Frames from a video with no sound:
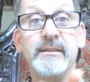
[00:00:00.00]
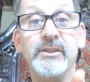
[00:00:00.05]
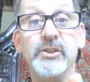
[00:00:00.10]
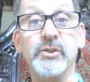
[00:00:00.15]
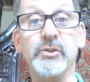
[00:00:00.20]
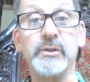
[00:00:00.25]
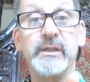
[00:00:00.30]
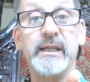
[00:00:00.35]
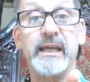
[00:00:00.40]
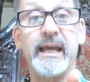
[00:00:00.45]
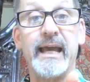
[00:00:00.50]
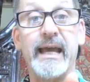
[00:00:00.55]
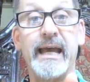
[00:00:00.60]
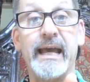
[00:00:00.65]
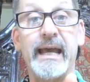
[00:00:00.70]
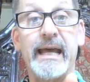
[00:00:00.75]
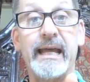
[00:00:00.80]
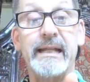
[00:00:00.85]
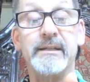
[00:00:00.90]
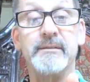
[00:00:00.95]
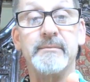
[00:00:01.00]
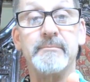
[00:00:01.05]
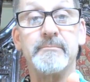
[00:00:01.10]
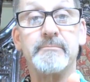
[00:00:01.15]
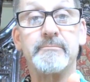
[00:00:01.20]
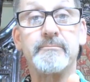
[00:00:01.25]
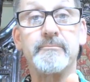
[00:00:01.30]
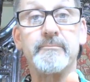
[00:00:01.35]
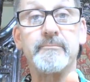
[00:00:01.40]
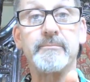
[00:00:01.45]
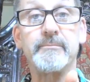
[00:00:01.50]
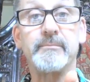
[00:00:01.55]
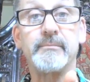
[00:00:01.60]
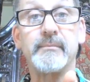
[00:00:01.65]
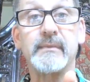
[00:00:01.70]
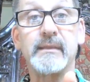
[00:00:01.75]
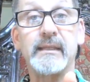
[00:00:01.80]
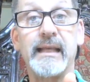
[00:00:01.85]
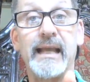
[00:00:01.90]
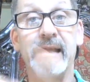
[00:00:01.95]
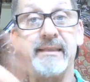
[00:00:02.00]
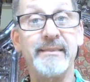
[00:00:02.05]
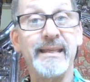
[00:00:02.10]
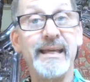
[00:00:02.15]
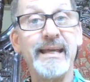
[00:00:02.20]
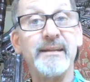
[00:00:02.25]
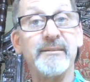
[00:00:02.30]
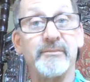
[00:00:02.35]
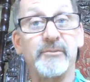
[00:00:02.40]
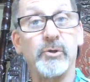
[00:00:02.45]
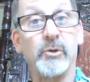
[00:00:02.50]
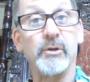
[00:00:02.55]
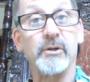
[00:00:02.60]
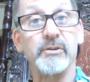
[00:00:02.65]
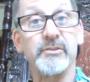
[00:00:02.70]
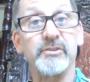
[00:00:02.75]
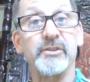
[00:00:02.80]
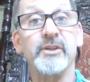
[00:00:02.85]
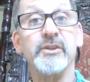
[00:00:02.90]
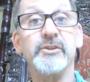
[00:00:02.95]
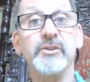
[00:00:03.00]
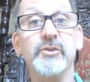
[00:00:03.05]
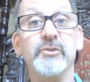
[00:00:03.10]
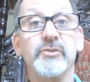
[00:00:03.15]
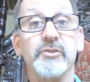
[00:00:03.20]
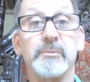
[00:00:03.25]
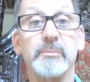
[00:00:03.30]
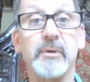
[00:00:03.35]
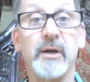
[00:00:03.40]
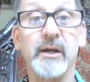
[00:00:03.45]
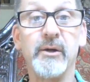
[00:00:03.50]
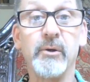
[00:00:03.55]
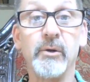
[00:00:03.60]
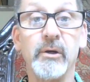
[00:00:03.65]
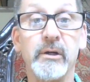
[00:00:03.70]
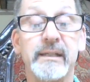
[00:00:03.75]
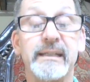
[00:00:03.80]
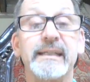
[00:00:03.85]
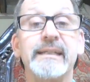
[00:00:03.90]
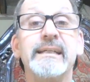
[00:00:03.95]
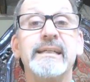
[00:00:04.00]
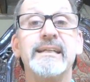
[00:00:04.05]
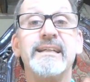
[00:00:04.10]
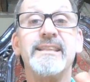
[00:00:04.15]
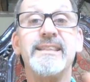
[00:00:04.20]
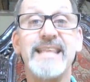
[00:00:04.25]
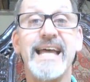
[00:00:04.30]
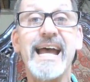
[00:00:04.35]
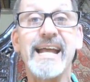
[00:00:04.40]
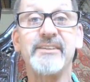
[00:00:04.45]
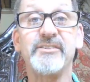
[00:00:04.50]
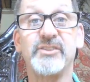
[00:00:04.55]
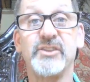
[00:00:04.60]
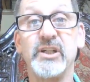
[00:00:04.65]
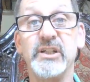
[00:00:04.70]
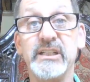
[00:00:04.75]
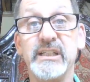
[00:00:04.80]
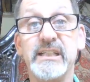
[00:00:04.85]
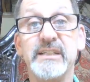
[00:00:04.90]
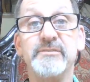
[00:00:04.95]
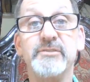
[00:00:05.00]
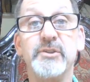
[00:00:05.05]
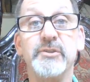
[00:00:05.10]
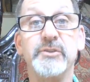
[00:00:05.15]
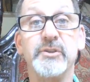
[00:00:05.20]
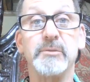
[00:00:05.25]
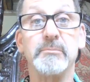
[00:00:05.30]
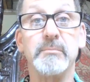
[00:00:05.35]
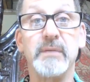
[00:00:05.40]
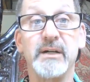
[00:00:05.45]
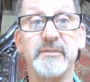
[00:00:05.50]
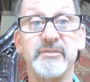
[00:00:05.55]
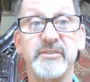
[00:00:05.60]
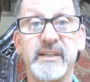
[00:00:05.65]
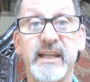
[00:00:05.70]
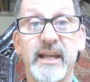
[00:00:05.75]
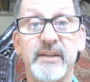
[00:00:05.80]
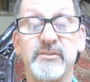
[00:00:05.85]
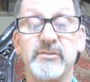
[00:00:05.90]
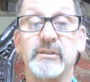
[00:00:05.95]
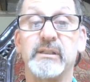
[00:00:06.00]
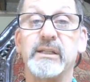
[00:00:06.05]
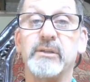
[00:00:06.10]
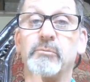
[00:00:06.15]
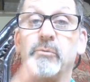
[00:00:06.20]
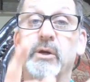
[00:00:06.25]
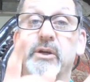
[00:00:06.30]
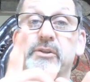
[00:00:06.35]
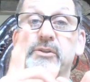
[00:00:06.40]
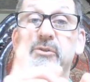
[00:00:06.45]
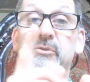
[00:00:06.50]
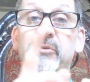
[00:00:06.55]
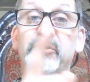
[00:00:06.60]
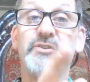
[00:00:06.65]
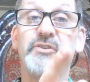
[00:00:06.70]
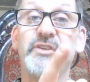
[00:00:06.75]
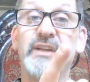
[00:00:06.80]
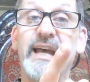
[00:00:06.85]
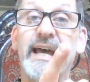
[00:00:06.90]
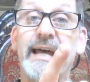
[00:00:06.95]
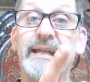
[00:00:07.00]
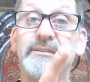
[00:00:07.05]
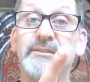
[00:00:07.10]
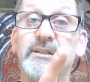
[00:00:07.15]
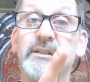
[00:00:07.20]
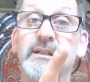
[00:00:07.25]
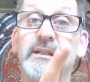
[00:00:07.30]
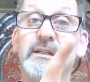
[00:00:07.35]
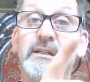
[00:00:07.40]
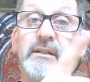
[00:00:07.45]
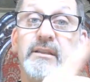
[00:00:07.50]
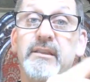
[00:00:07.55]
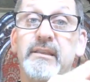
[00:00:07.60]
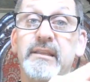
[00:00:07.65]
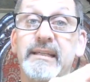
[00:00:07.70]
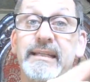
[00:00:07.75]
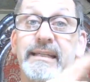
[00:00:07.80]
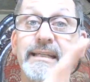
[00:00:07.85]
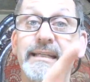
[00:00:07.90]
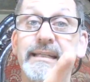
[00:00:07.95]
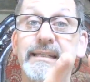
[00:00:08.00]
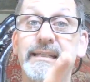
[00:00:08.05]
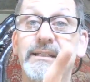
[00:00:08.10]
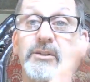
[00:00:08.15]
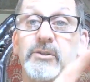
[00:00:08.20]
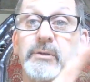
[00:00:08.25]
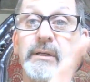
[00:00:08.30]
you can, and then of course user priority, that's going to give you your MUF scheduling, where you set the